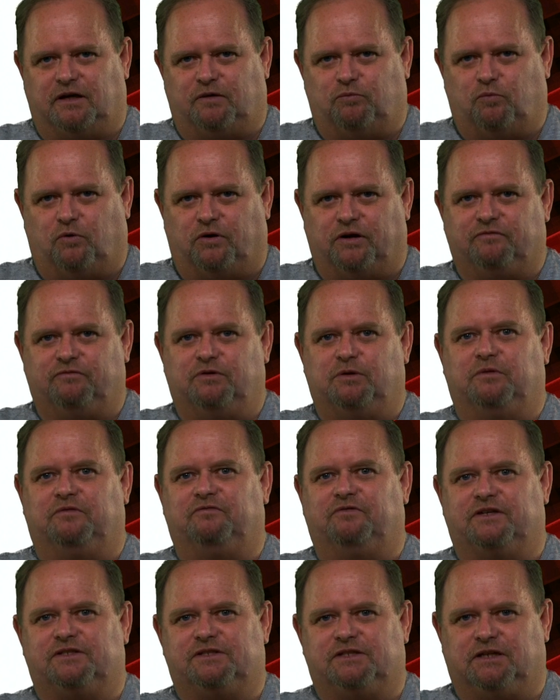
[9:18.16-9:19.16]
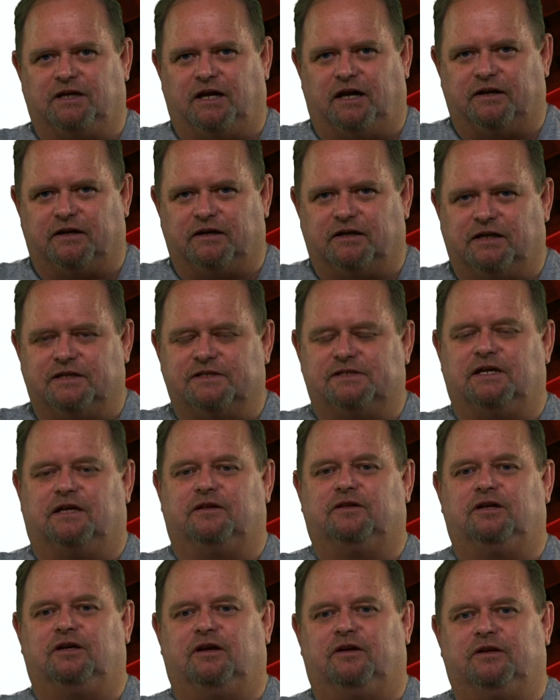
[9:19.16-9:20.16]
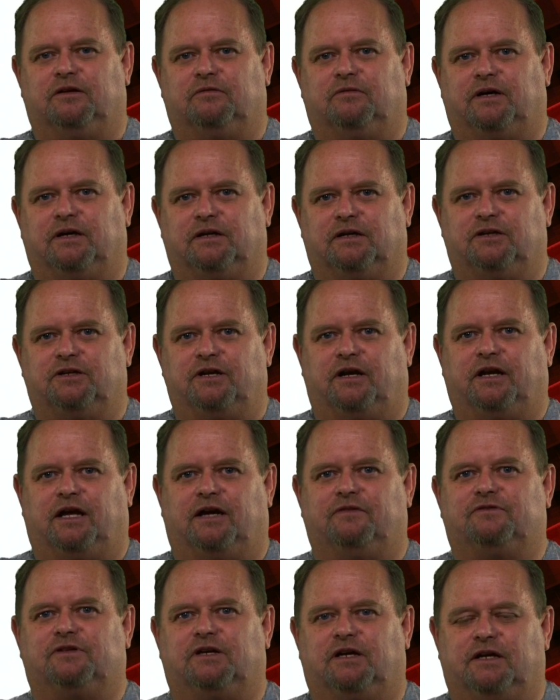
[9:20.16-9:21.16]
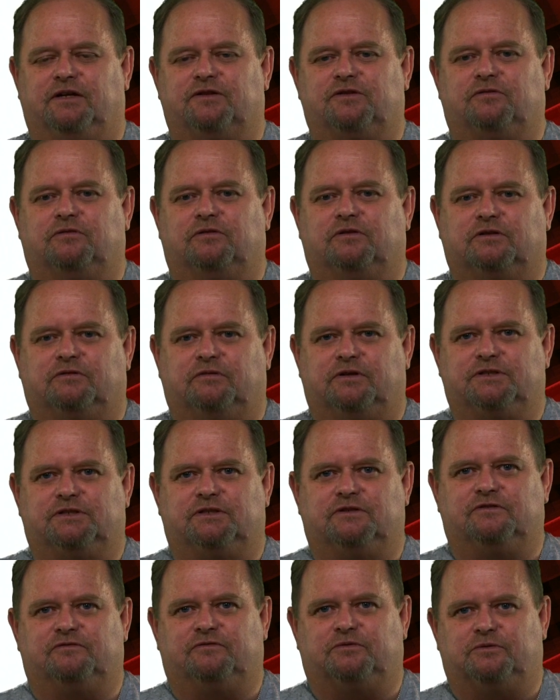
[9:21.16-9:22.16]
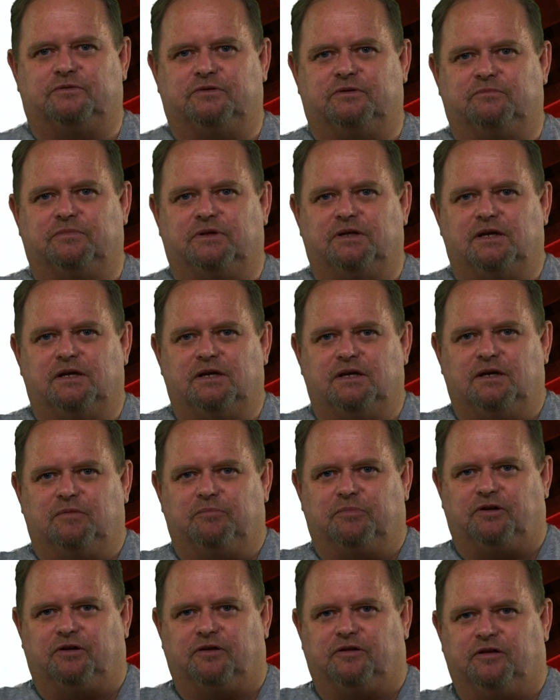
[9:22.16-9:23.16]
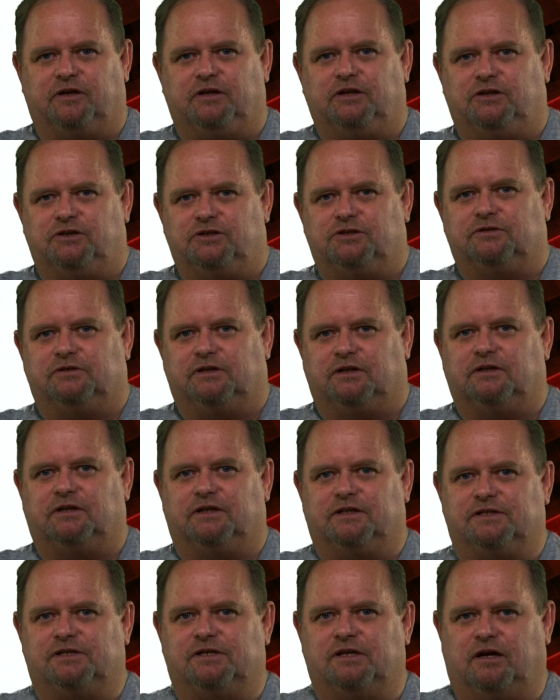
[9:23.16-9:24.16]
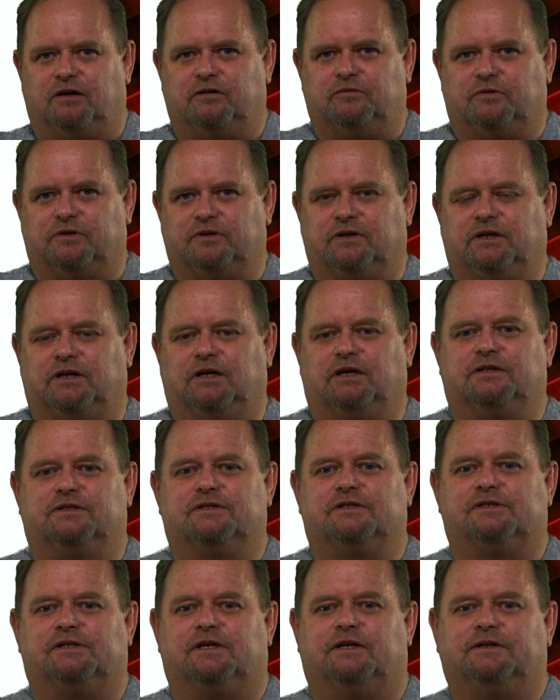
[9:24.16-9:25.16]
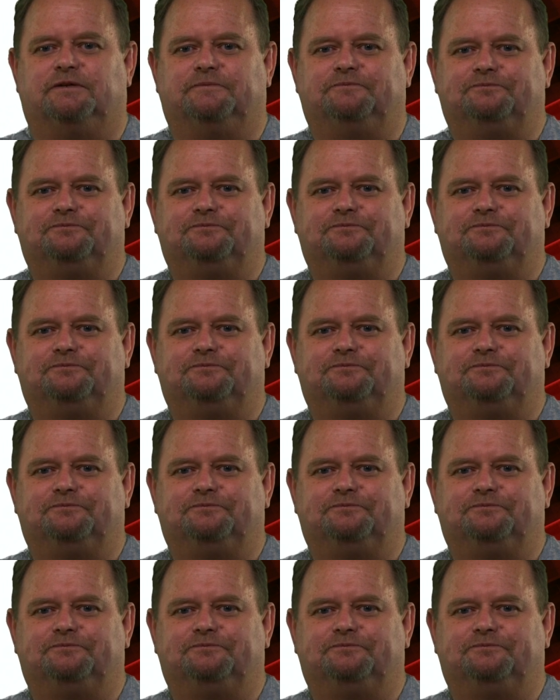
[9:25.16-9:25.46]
What have you investigated? Is that the only way? You don't have to answer all the questions for them, but I think you should at least know what the answers are.